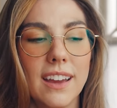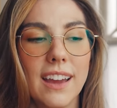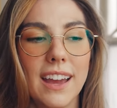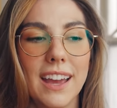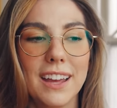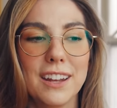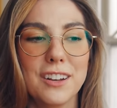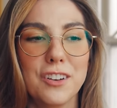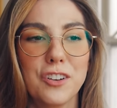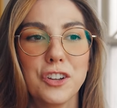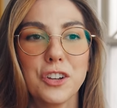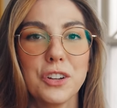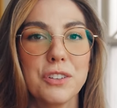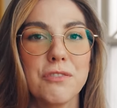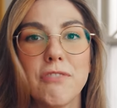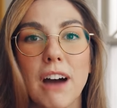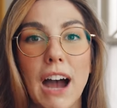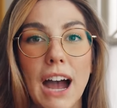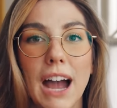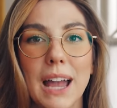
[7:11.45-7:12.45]
and good
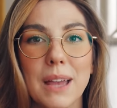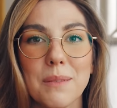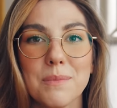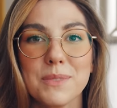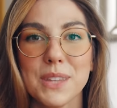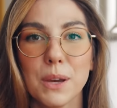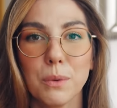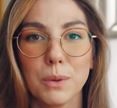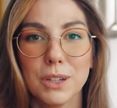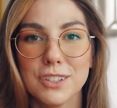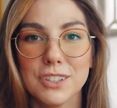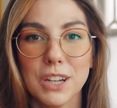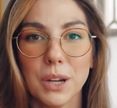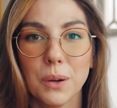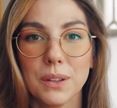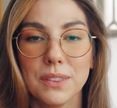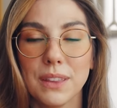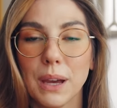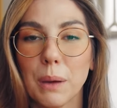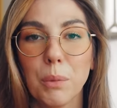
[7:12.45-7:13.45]
vibes that we
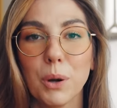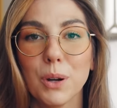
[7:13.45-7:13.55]
share with that